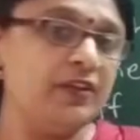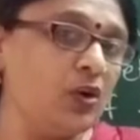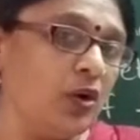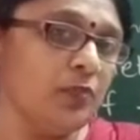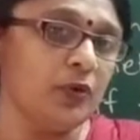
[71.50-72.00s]
We
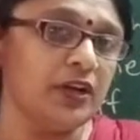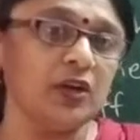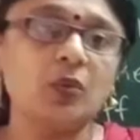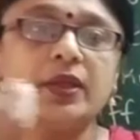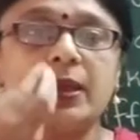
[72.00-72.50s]
don't put it
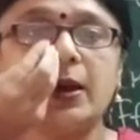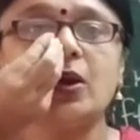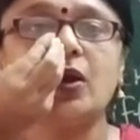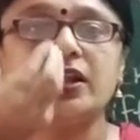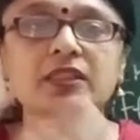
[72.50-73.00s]
over here
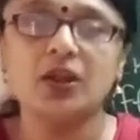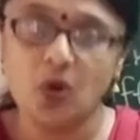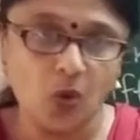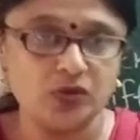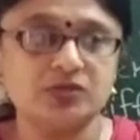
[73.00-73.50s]
or in the
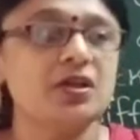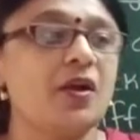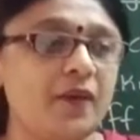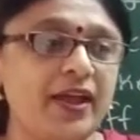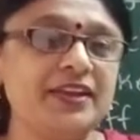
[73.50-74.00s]
nose,
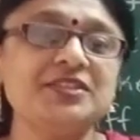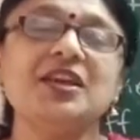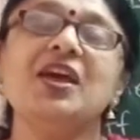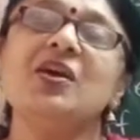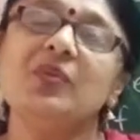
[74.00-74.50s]
right?
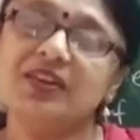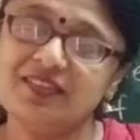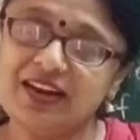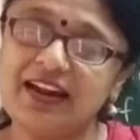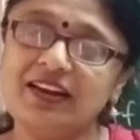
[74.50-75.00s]
We
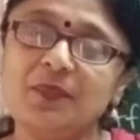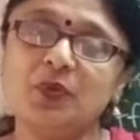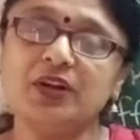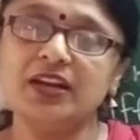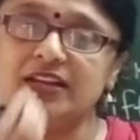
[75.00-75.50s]
directly
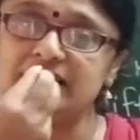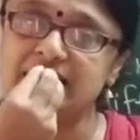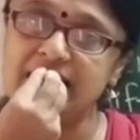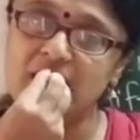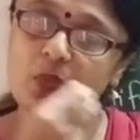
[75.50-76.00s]
put it
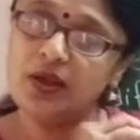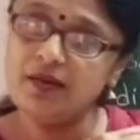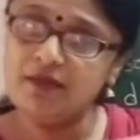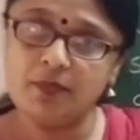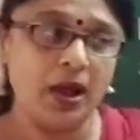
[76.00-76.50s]
inside
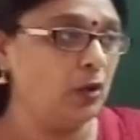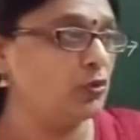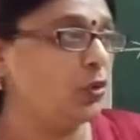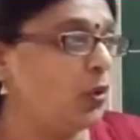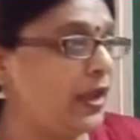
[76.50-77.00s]
our
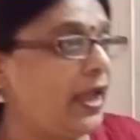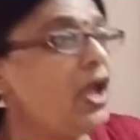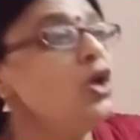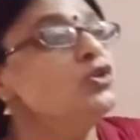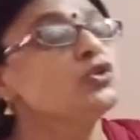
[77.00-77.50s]
mouth, okay?
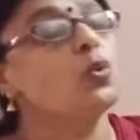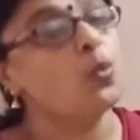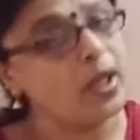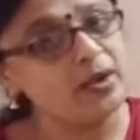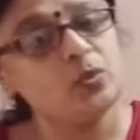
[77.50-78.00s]
So
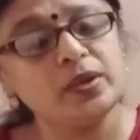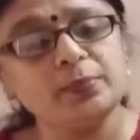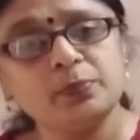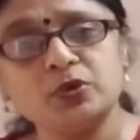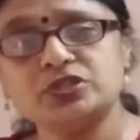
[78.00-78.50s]
when we
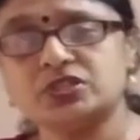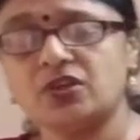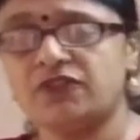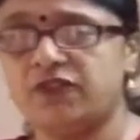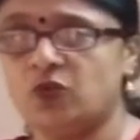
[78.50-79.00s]
put
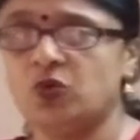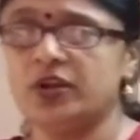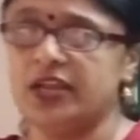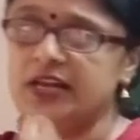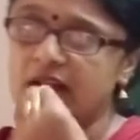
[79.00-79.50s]
the
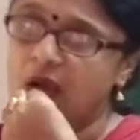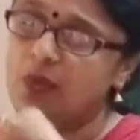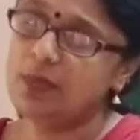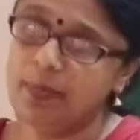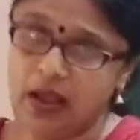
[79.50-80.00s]
food in
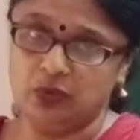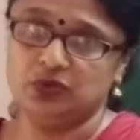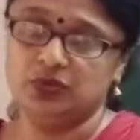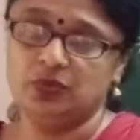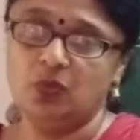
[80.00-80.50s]
our mouth,
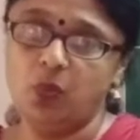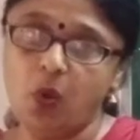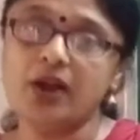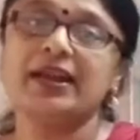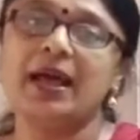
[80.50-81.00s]

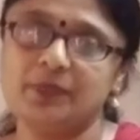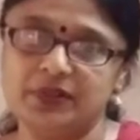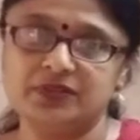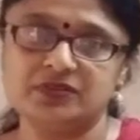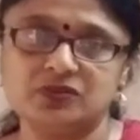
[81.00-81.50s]
what
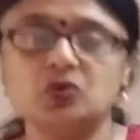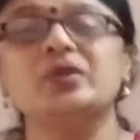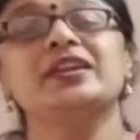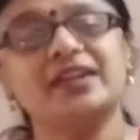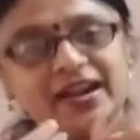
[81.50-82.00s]
happens? Do we
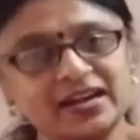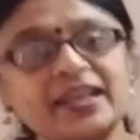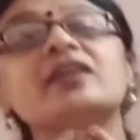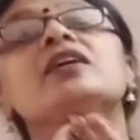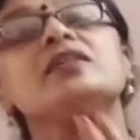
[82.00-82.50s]

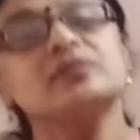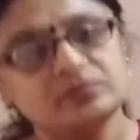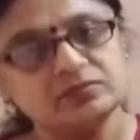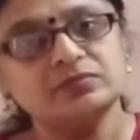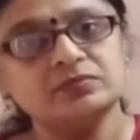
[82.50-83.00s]
directly
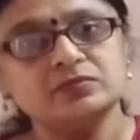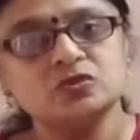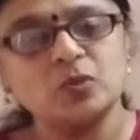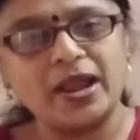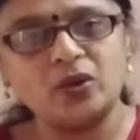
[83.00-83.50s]

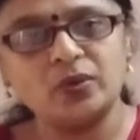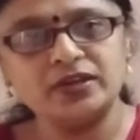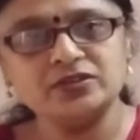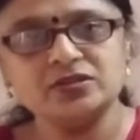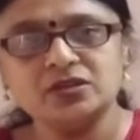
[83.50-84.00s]
swallow
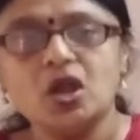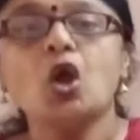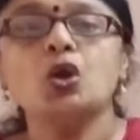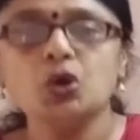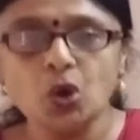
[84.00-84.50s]
it?
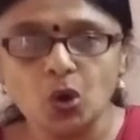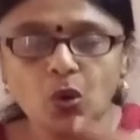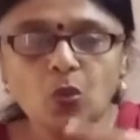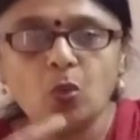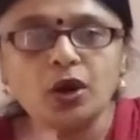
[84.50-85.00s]

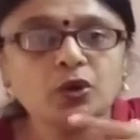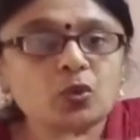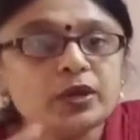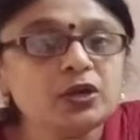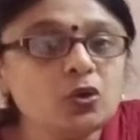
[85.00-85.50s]
No. What
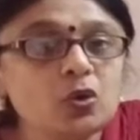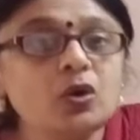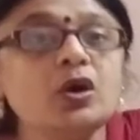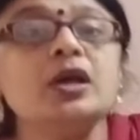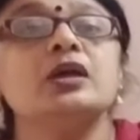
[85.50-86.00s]

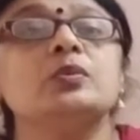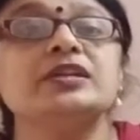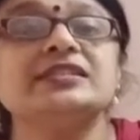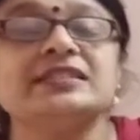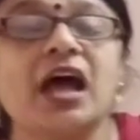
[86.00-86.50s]
do?
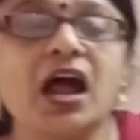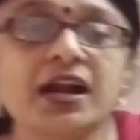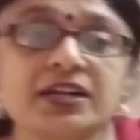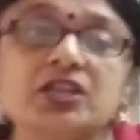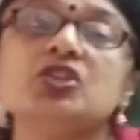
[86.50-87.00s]
We start